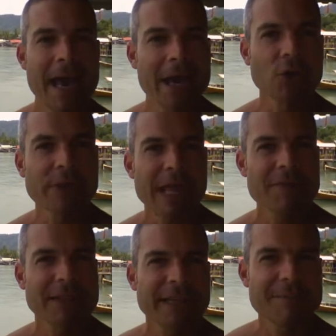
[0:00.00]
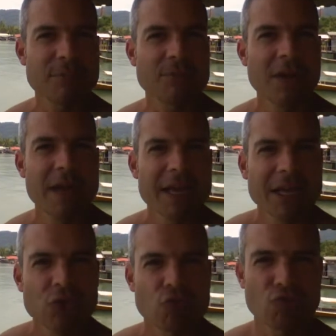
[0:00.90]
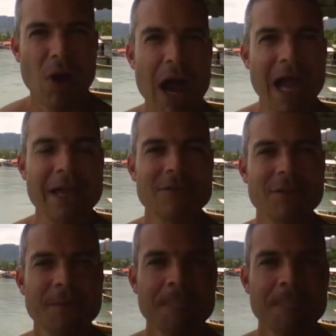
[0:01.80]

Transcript: And I only have that type of drive